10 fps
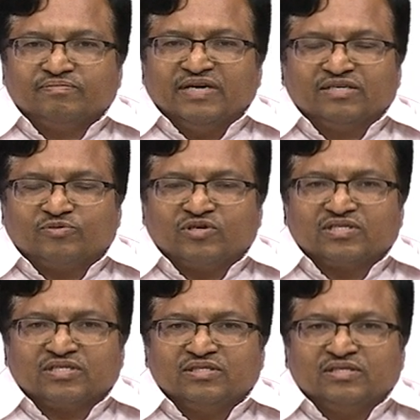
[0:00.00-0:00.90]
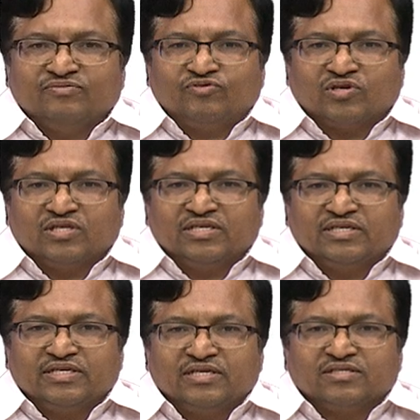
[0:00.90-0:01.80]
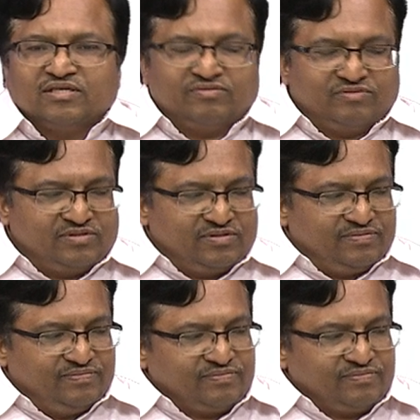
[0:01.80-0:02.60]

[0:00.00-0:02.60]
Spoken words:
batch production in photonic integrated circuits.